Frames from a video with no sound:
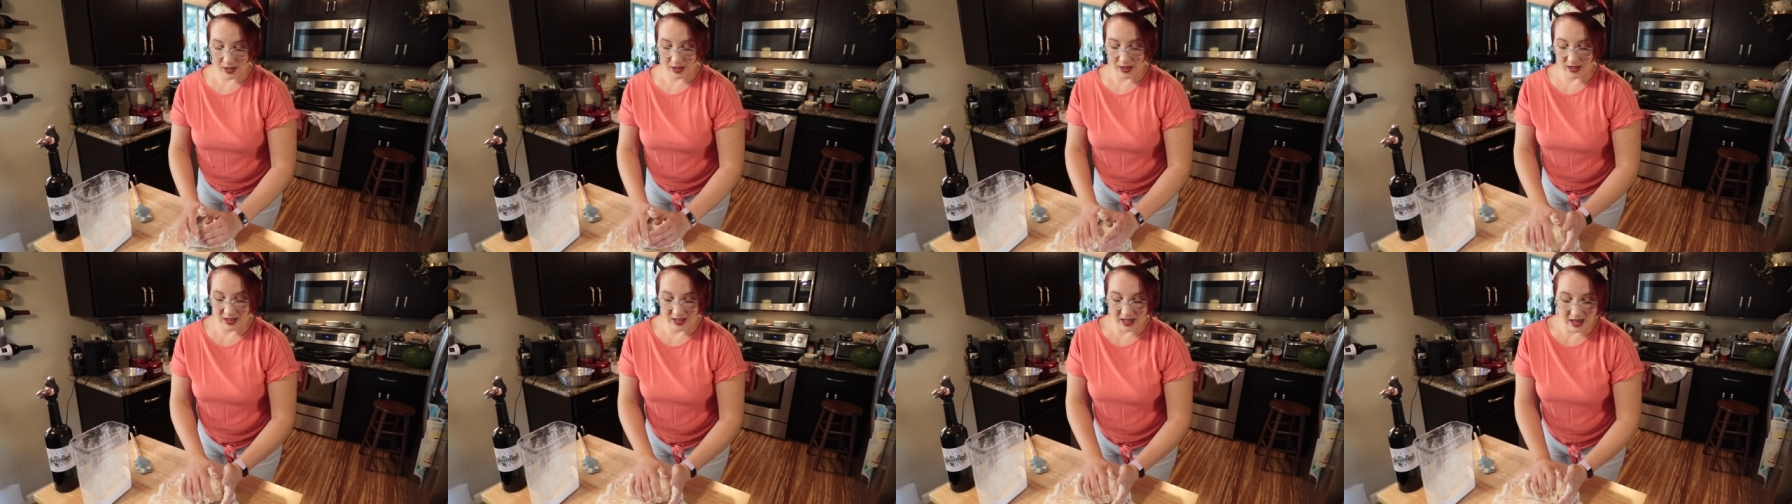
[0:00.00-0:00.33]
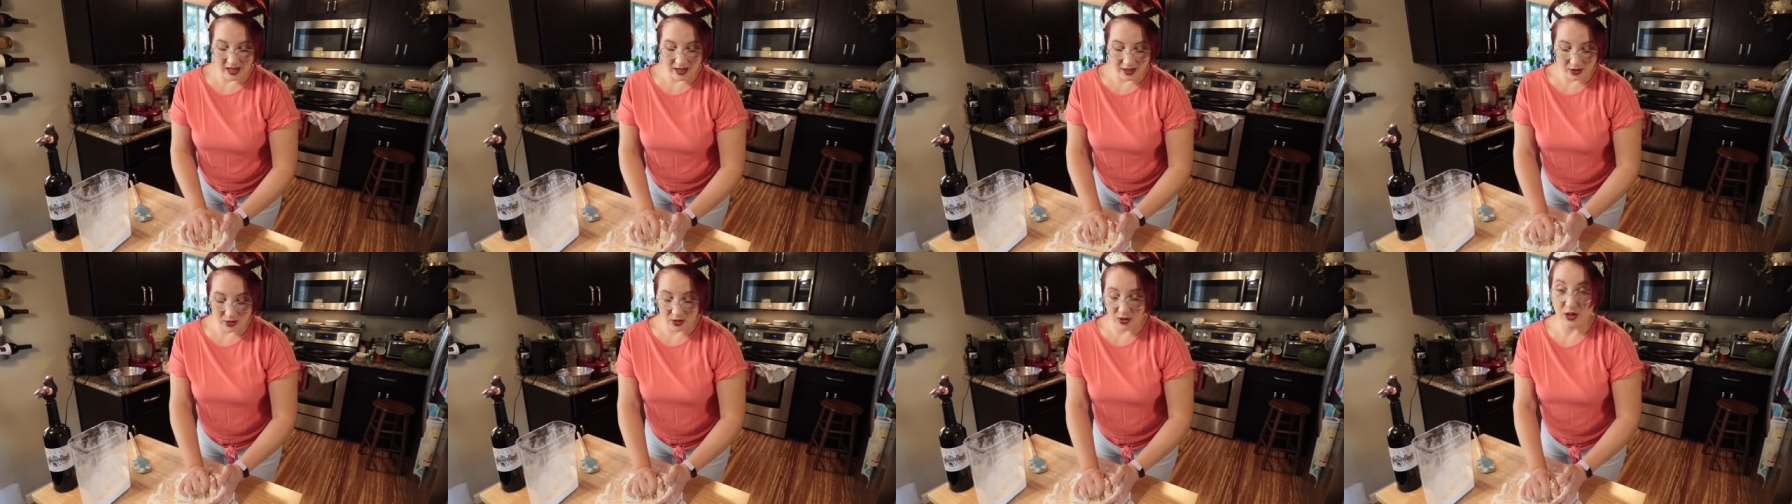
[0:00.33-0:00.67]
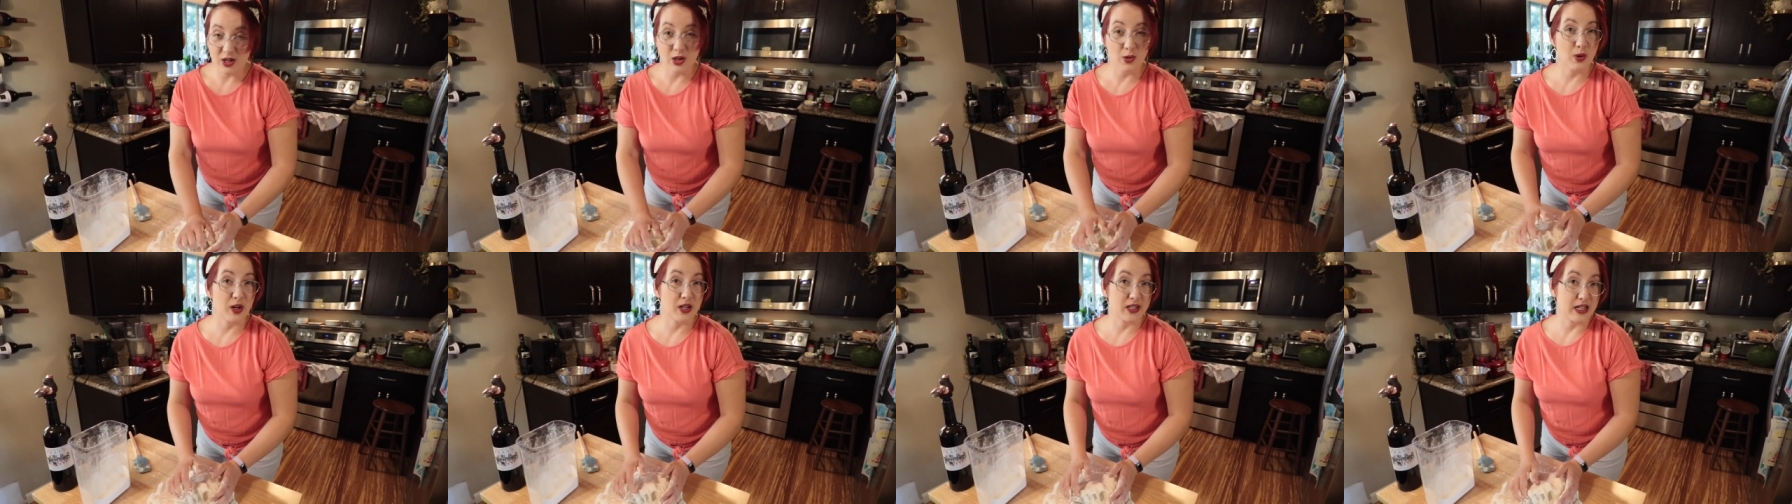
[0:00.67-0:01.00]
because um, I
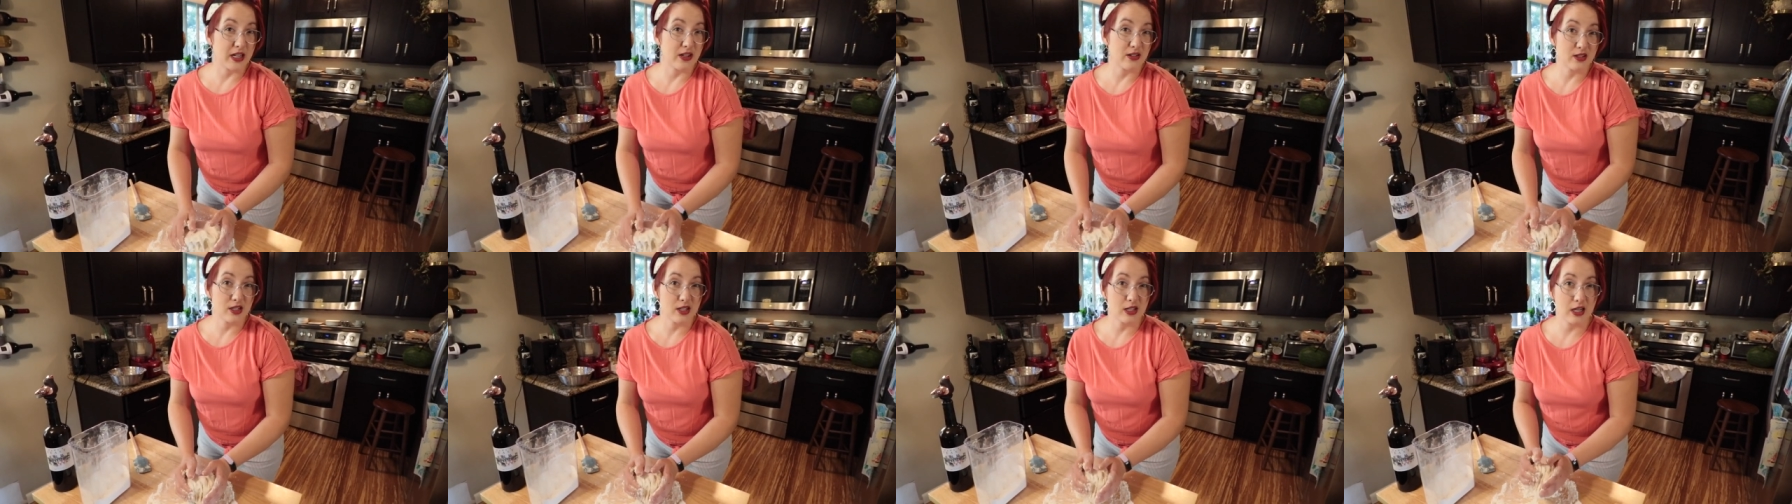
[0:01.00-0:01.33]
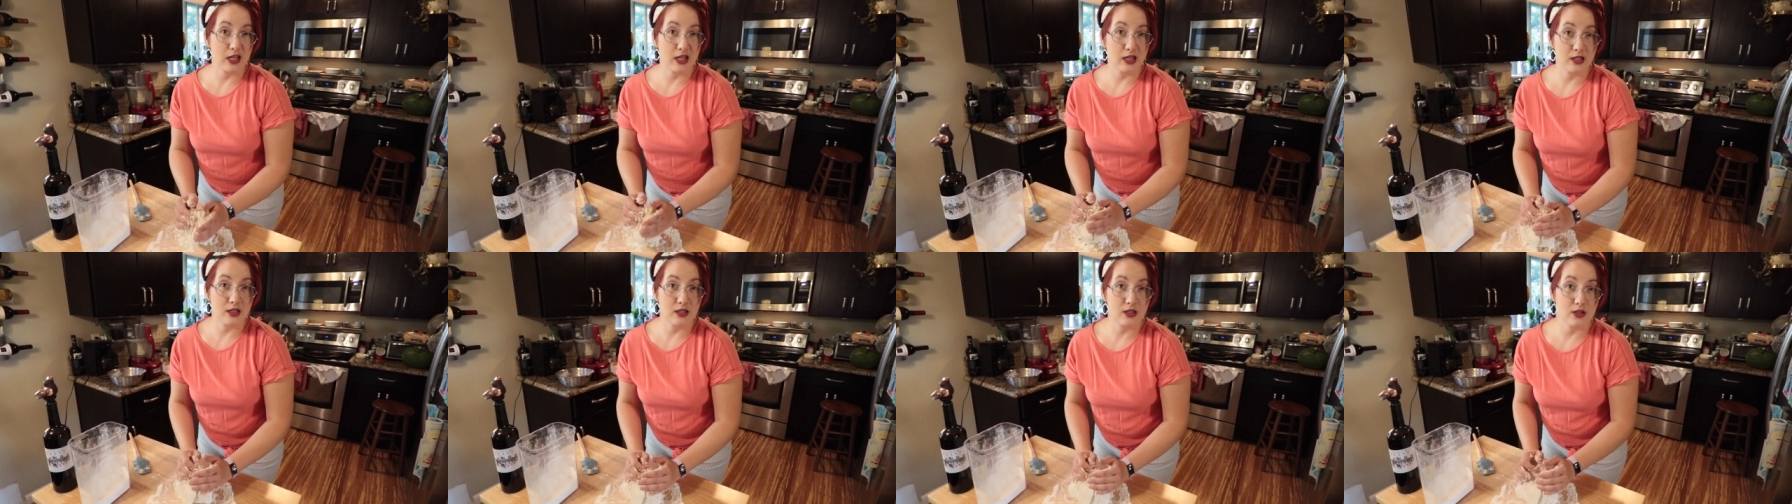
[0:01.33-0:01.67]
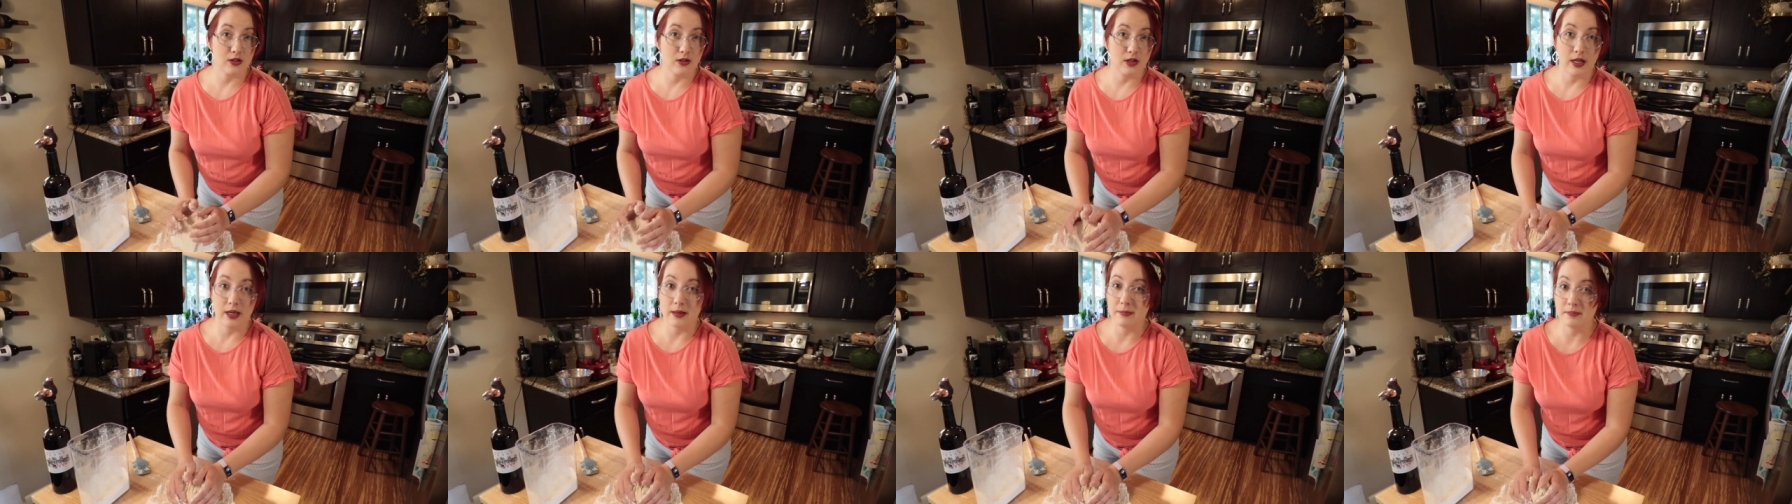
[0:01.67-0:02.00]
already worked out today,
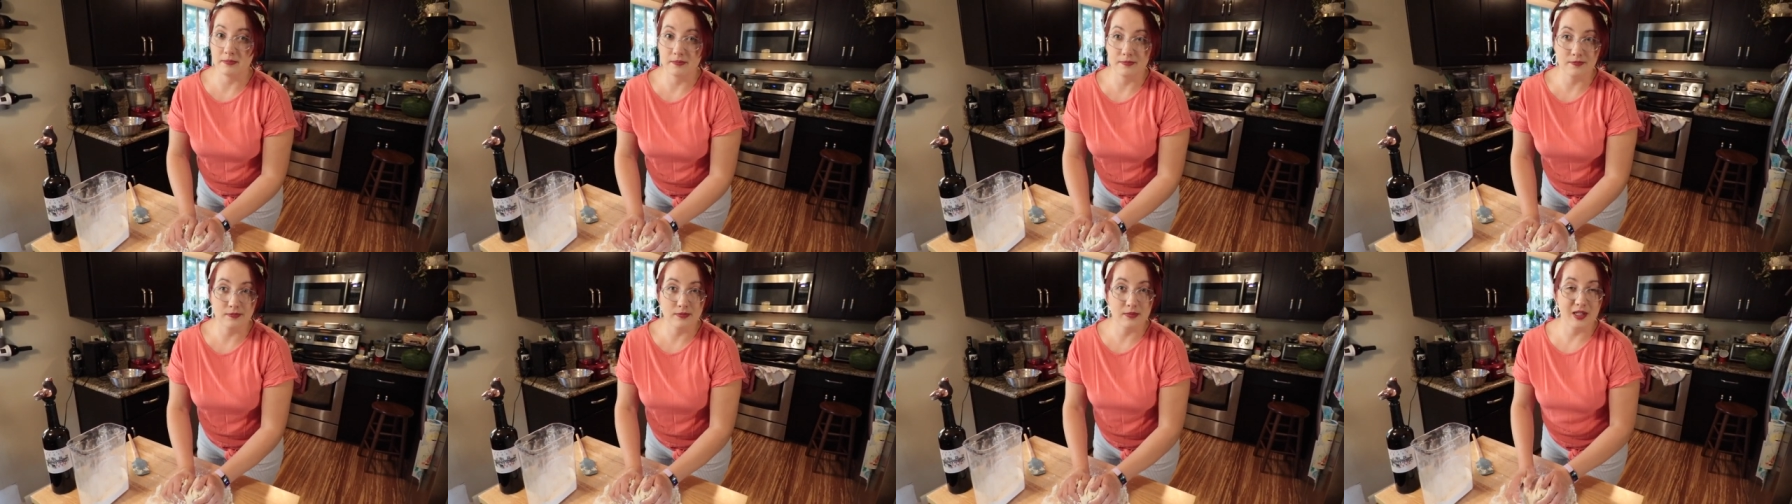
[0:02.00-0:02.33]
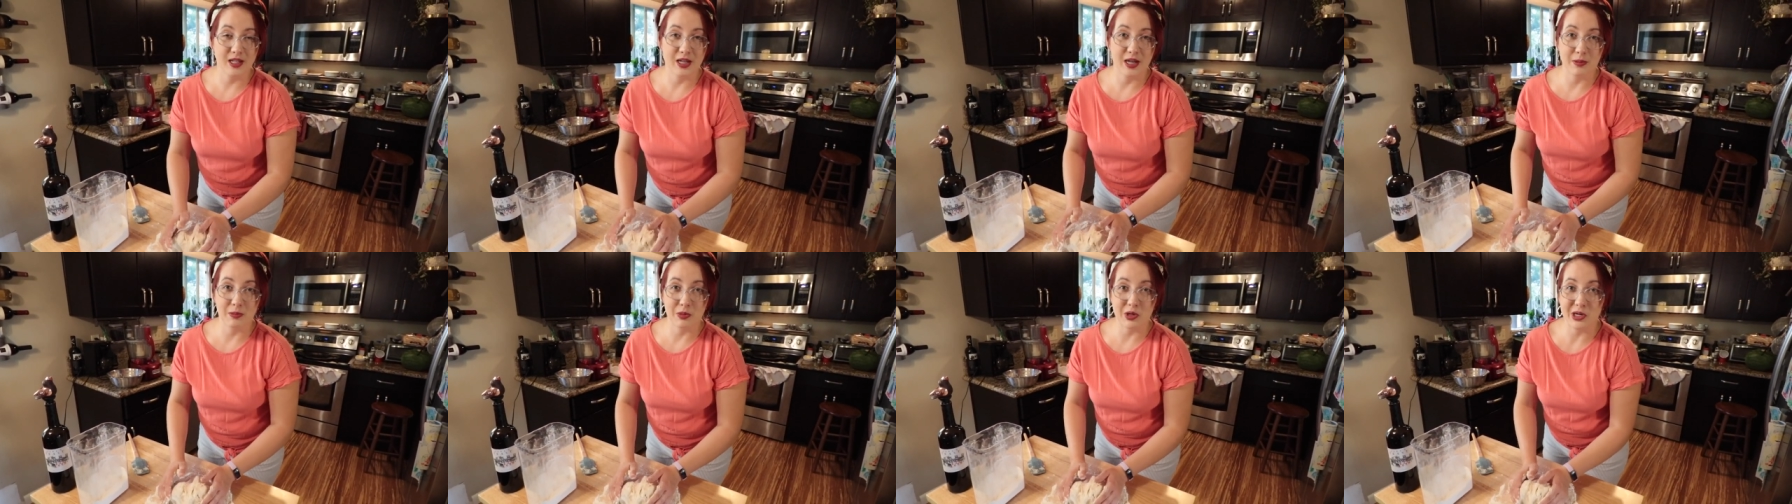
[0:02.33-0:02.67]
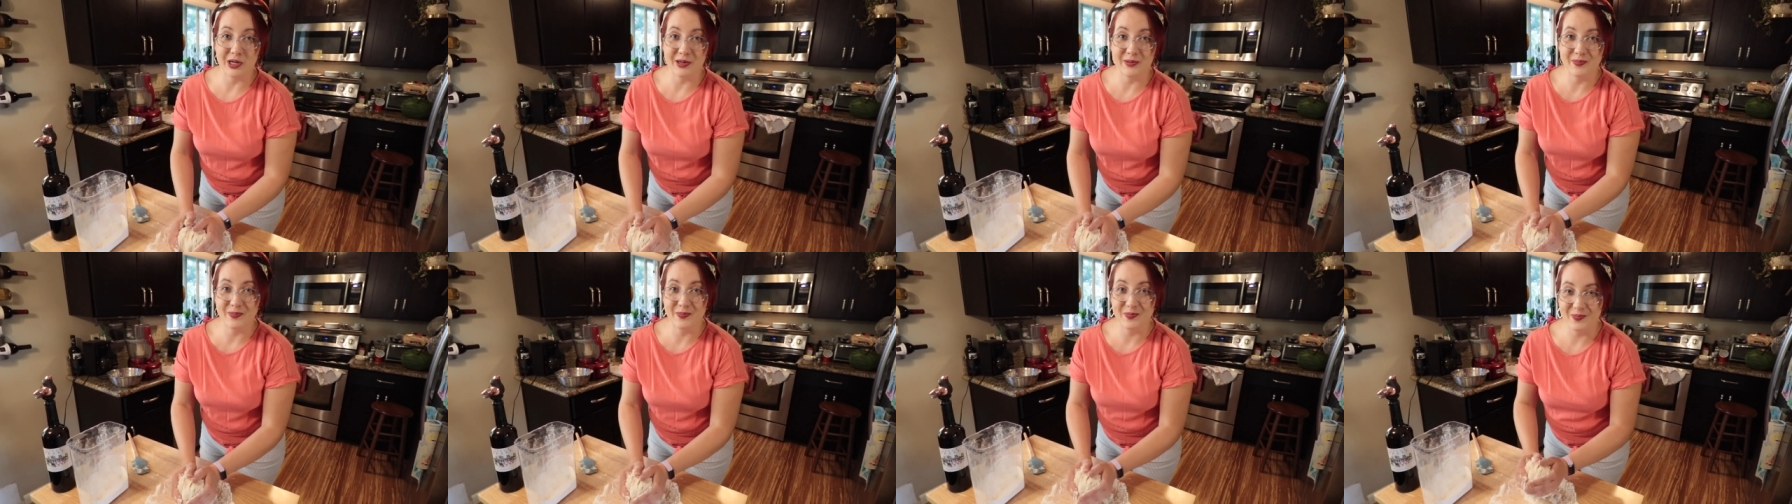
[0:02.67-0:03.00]
so I'm, I'm
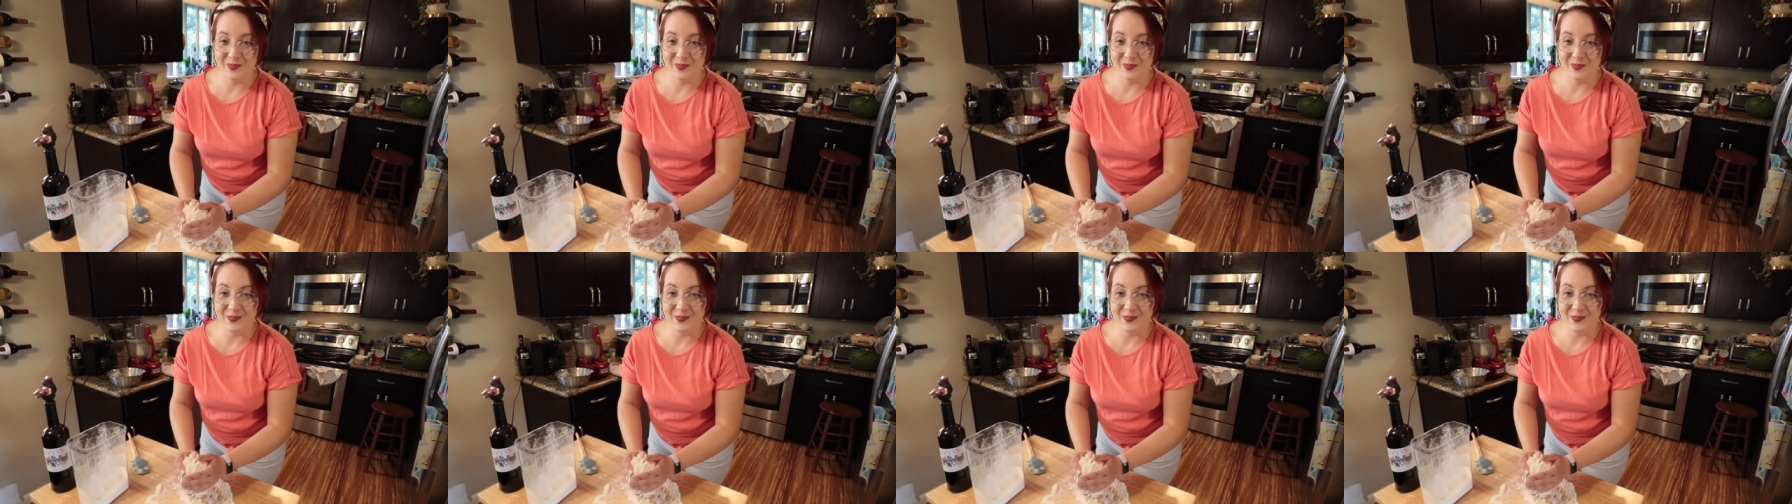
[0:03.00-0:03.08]
good.